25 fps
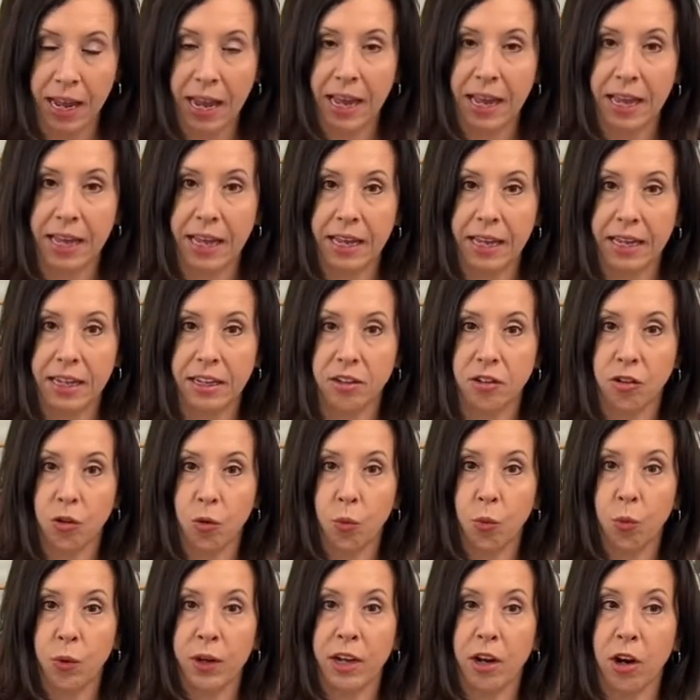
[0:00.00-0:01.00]

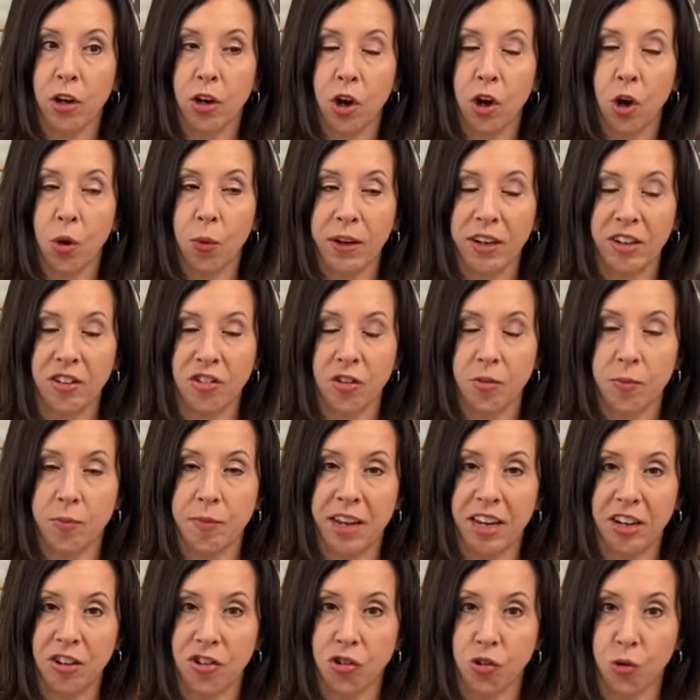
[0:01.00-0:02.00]
And we are going to
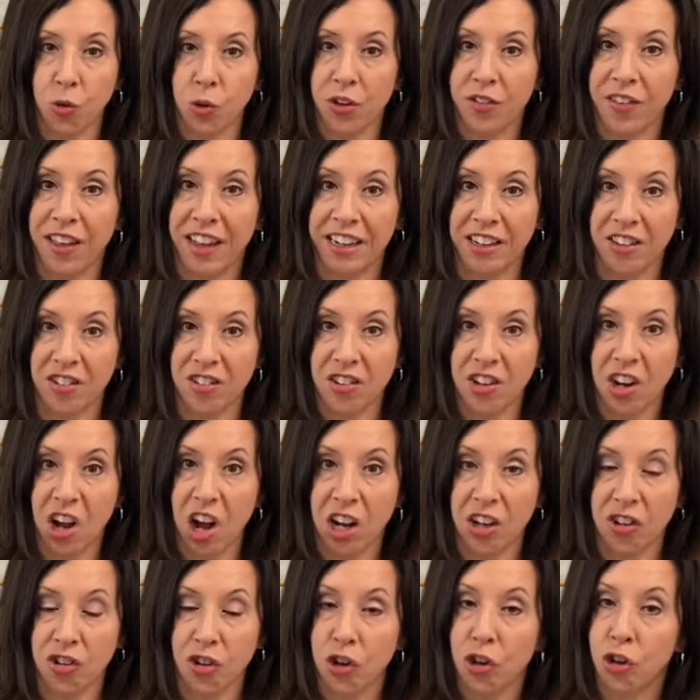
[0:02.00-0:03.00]
make sure that it's
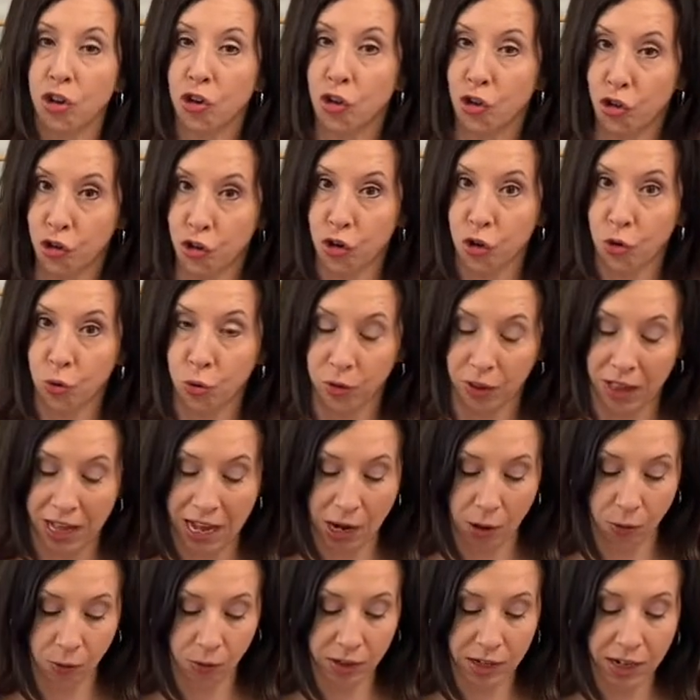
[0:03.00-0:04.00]
not too
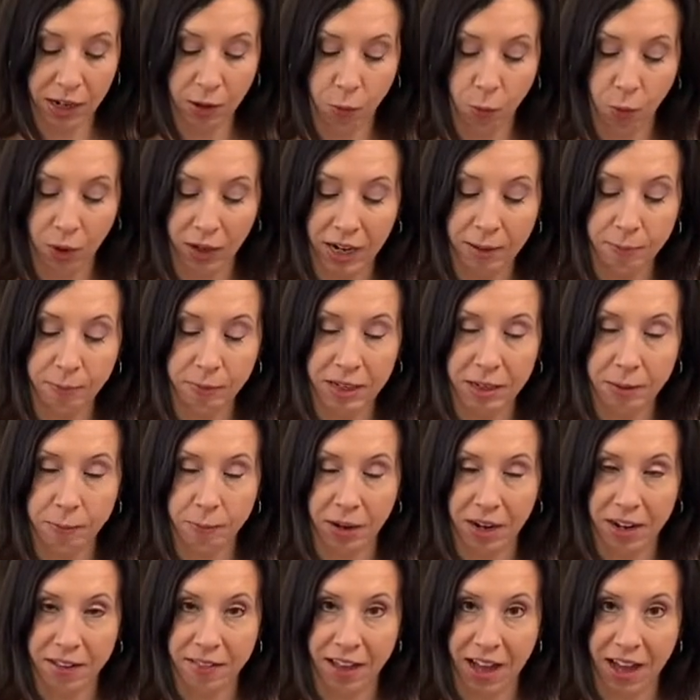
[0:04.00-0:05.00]
loud. And what I
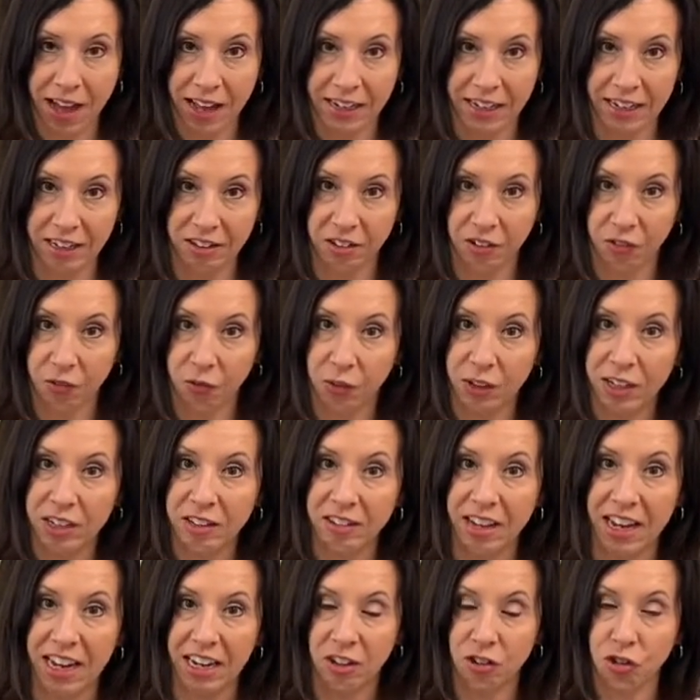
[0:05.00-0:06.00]
mean by that is if we
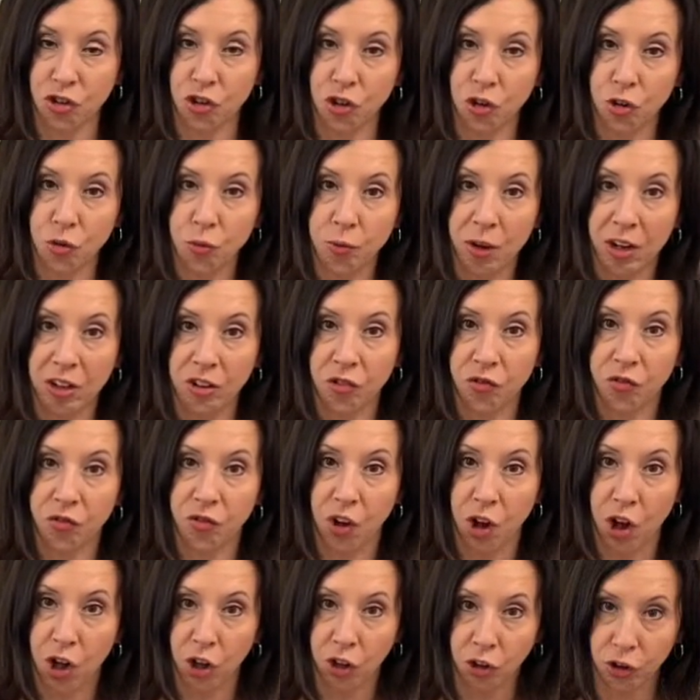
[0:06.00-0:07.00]
take too much
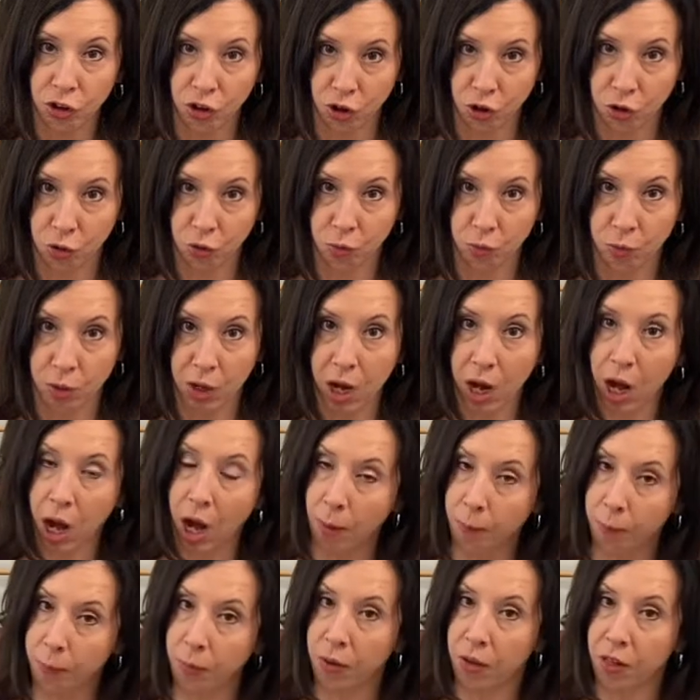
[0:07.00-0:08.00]
volume
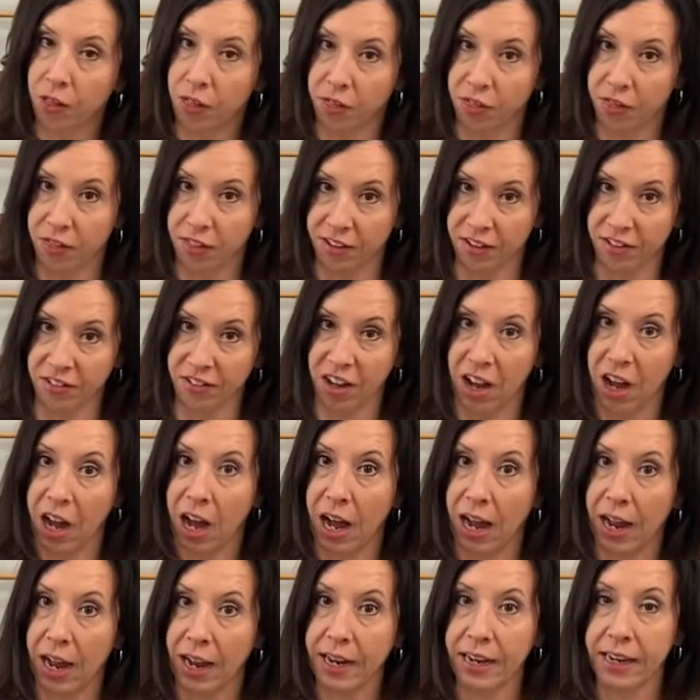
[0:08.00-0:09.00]
up this
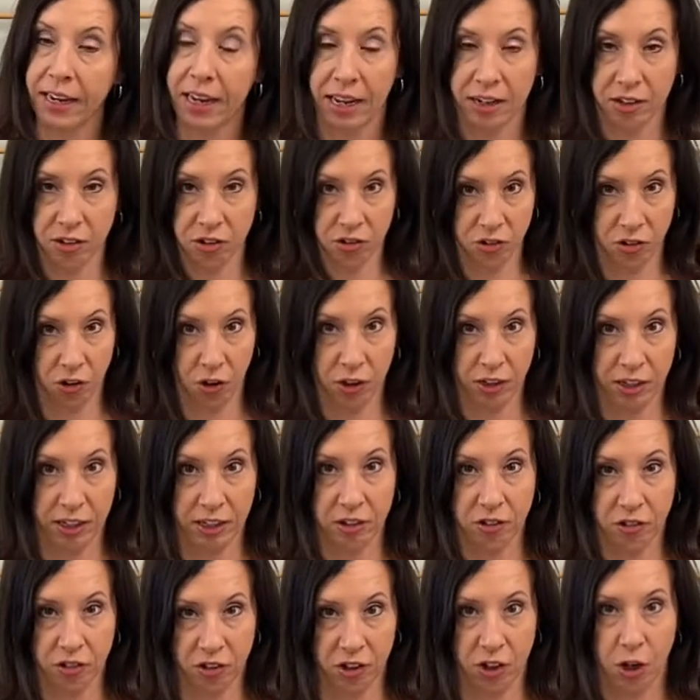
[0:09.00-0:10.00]
high and
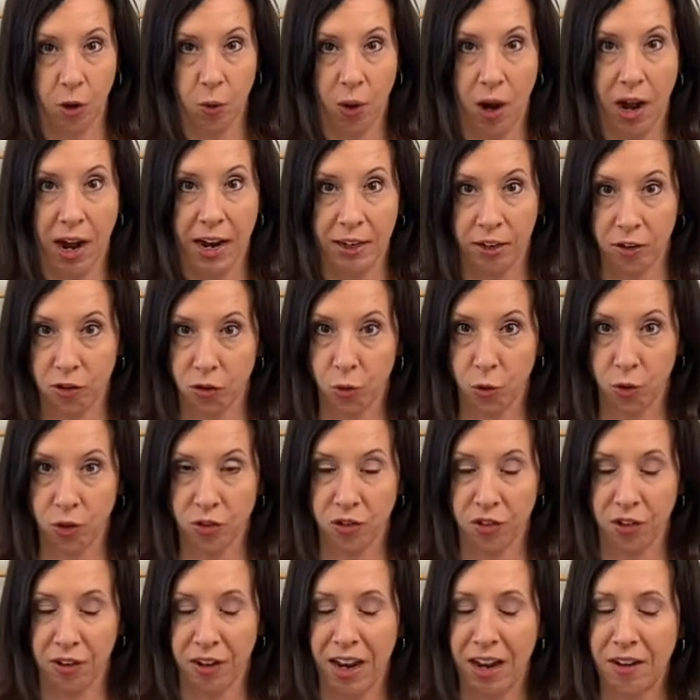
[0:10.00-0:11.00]
starting to go higher
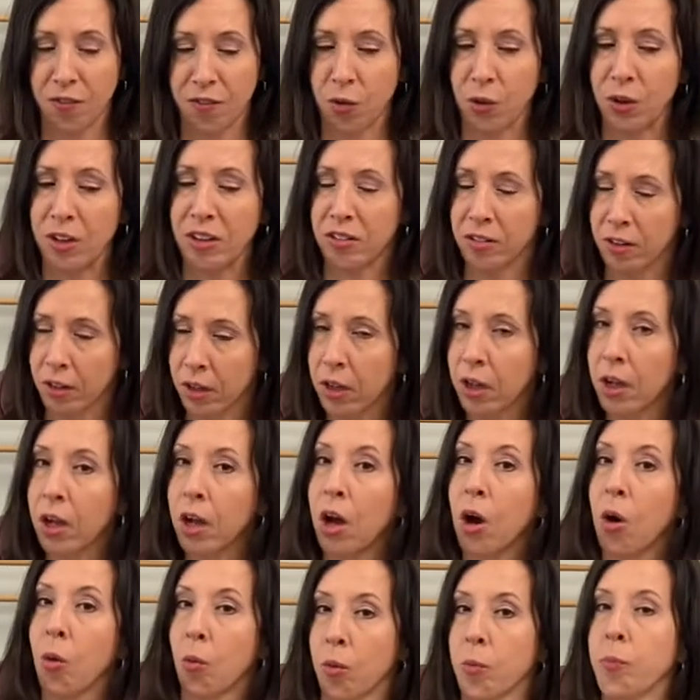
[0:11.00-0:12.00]
towards our head voice,
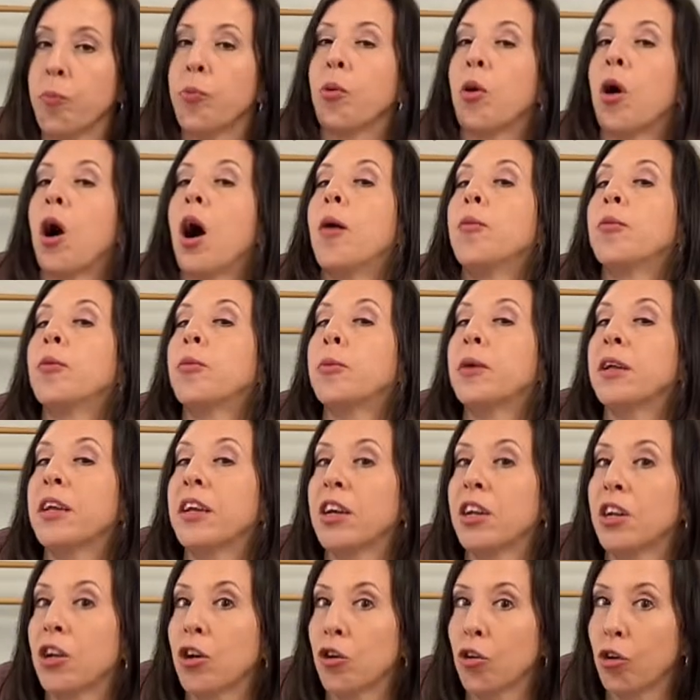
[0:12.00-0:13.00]
we're
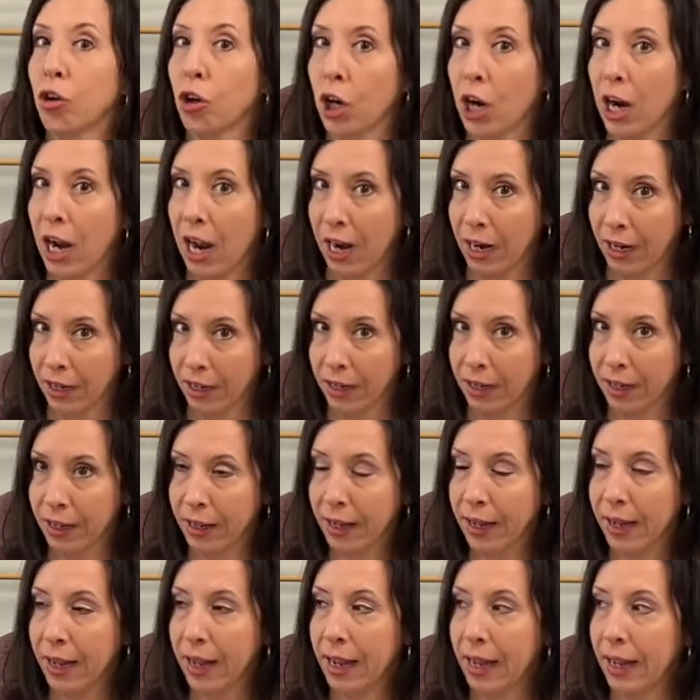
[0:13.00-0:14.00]
probably going to crack.
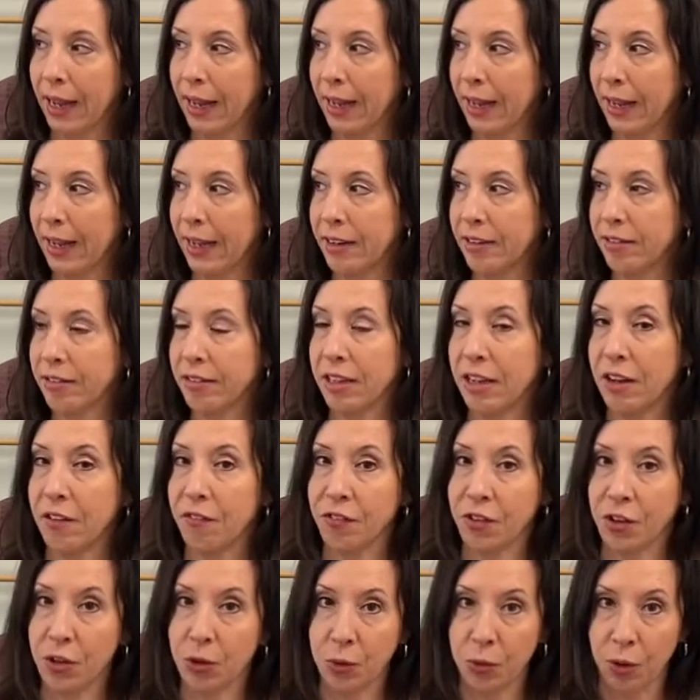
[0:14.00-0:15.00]
And
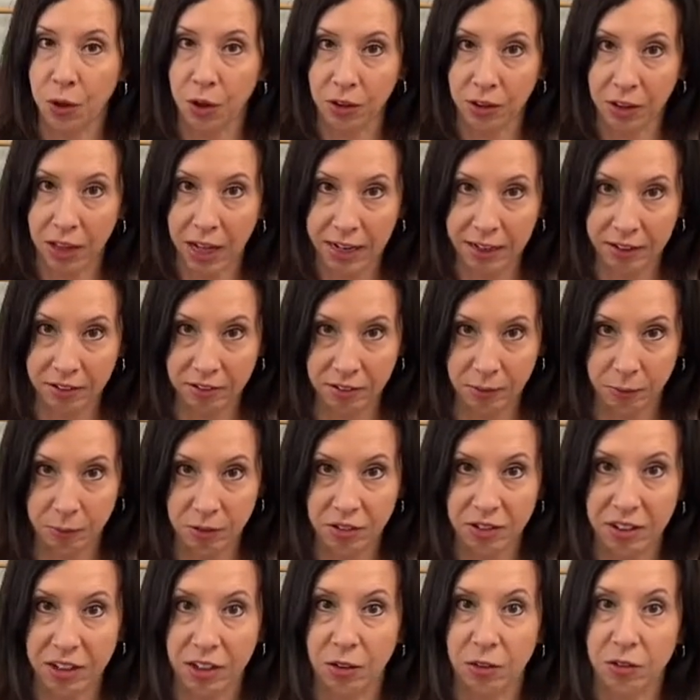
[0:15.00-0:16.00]
if you are like some
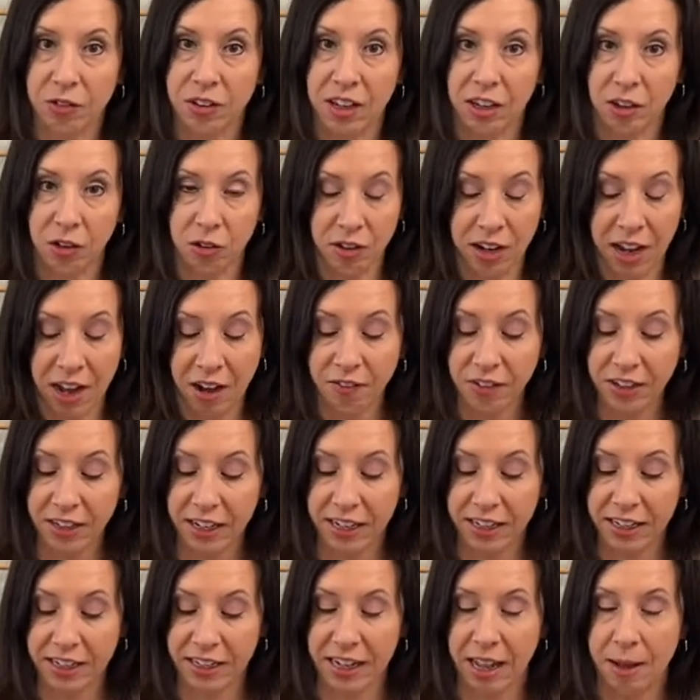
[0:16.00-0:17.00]
singers that are
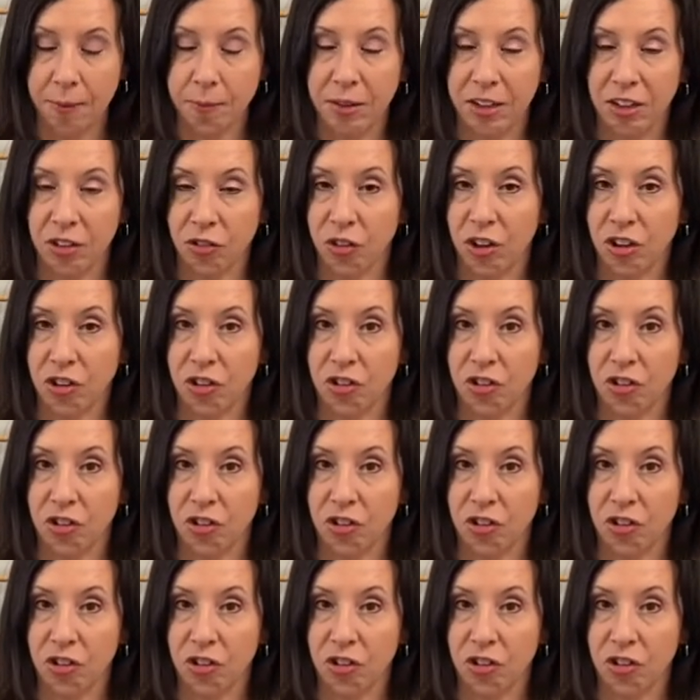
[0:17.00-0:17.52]
navigating that mix